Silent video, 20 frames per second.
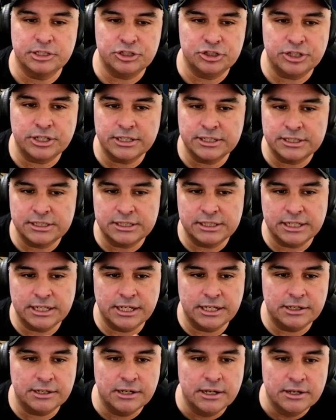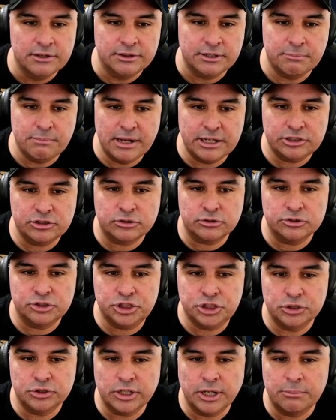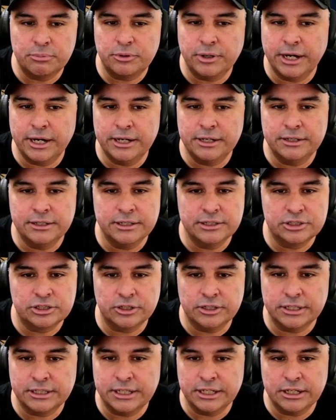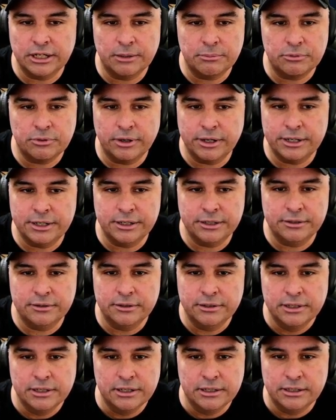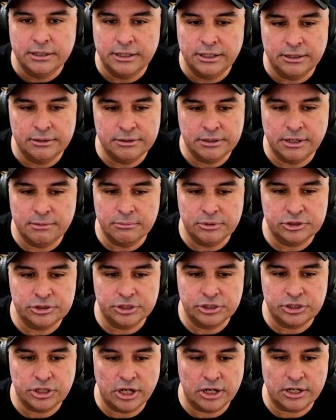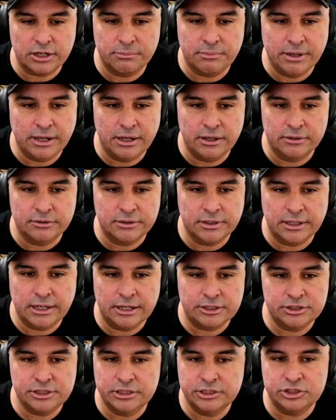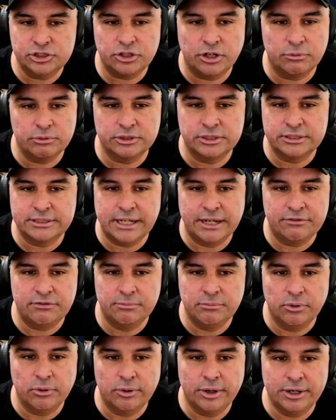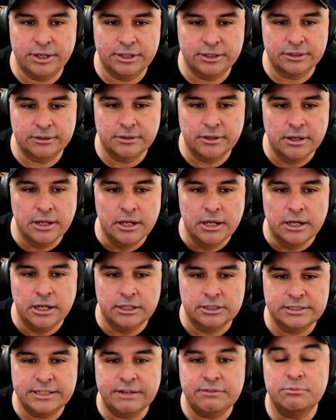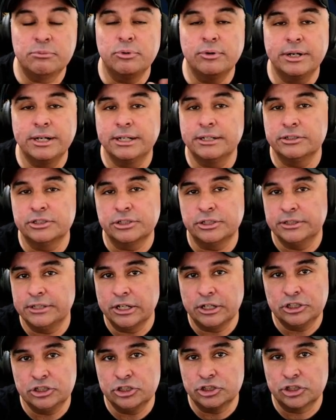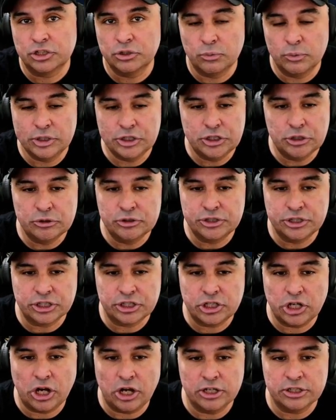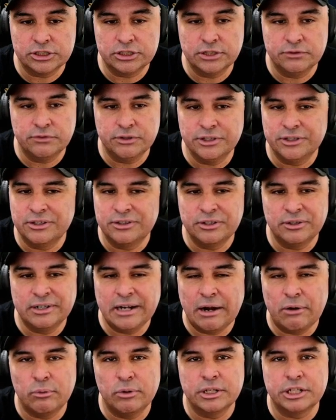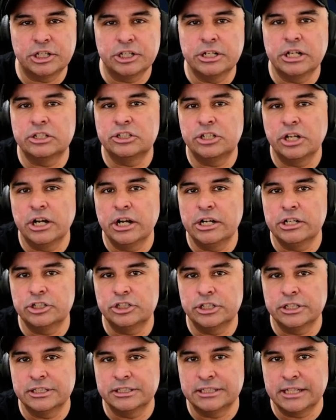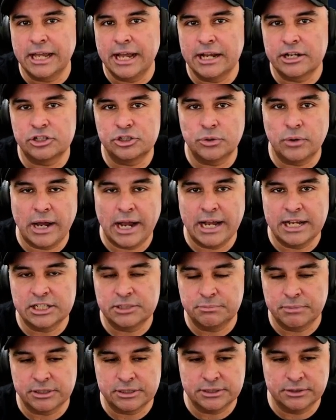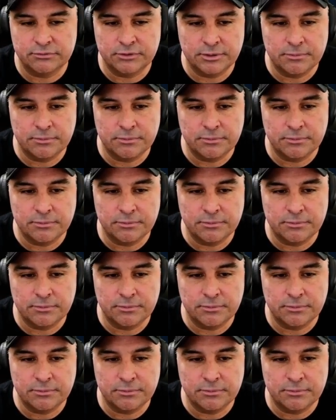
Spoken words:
you can see, the Magical Shield upgrade is going to get upgraded. Not much to talk about. Actually, let's start with Staff of Meridian. Staff of Meridian, they're just going to reduce the cost of it. They're not really going to touch its actual aspects of it.